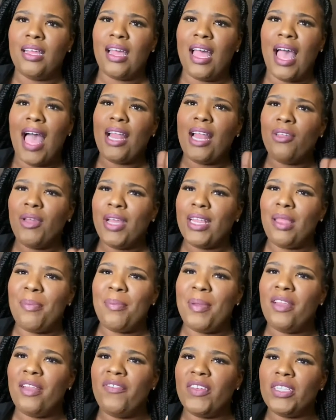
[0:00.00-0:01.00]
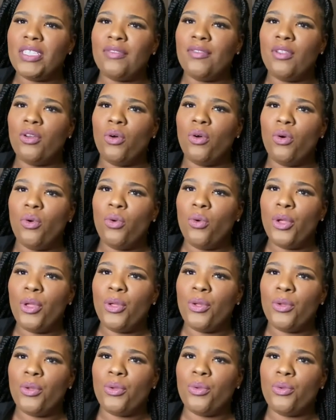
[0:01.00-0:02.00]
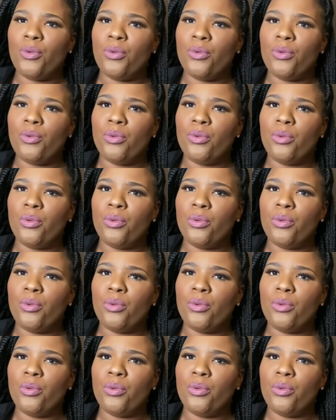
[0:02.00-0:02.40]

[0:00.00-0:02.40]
how do you get the benefits of the oil